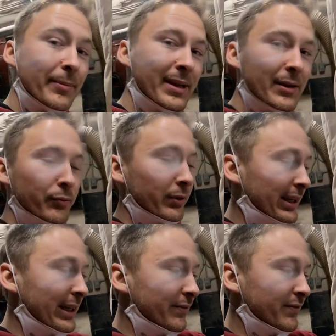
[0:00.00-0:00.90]
be
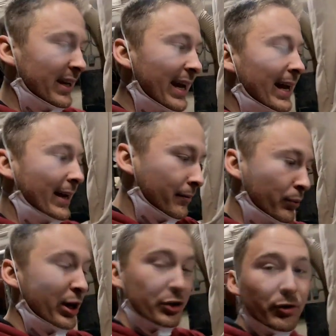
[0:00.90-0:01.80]
relieved and
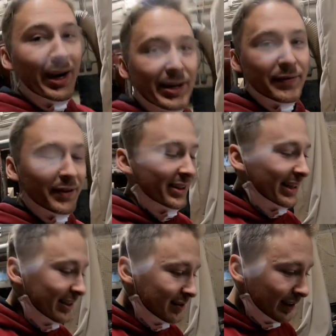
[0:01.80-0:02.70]
pressurized very
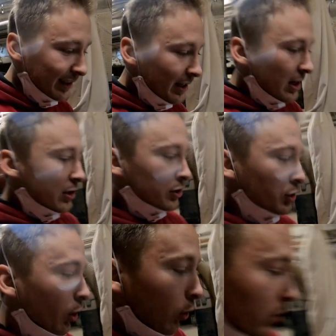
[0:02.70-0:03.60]
easily. So